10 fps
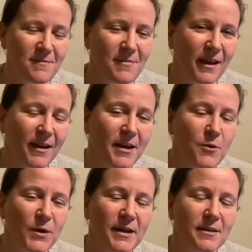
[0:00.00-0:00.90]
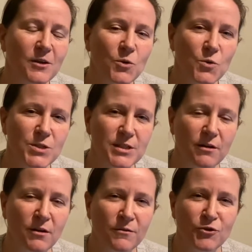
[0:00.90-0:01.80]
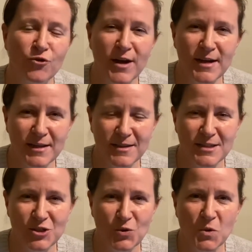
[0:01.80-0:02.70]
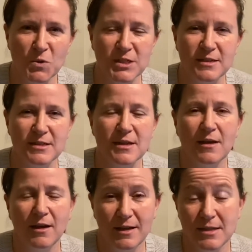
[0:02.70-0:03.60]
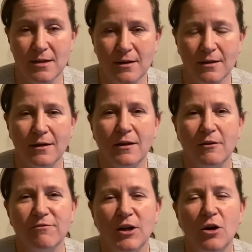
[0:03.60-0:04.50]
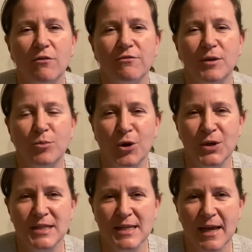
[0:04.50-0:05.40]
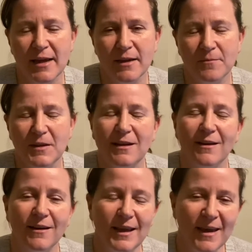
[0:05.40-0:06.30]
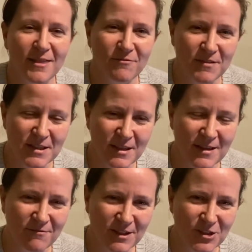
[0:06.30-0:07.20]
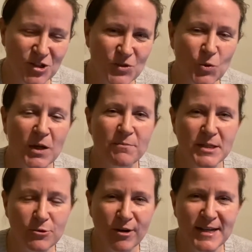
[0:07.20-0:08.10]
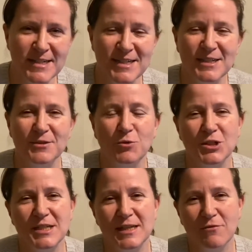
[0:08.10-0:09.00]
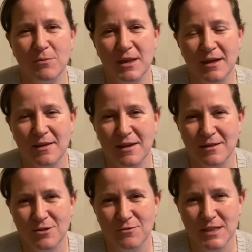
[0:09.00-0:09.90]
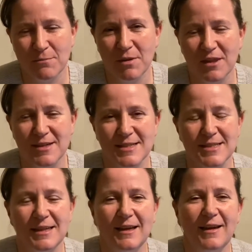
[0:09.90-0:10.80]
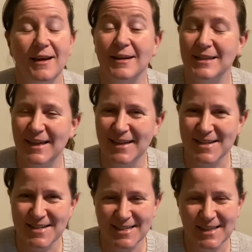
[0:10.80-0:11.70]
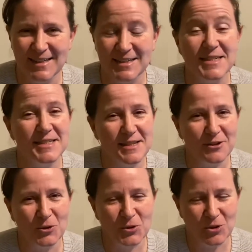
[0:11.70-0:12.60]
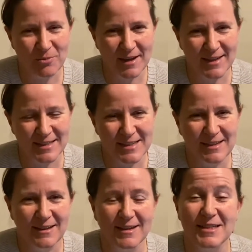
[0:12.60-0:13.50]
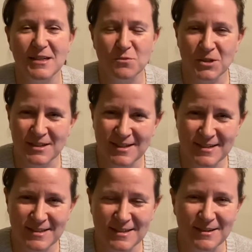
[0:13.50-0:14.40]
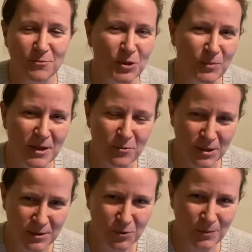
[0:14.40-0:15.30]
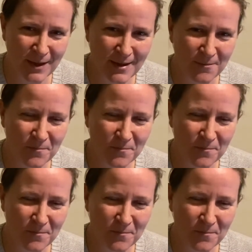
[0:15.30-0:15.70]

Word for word: And anyway, in the course of training these new horses, his son fell off and broke his leg. And again, the, the villagers all commiserated and wanted to give him their, their sort of sympathies. And again, he said, "It is neither good nor bad, it is what it is, it will be what it will be."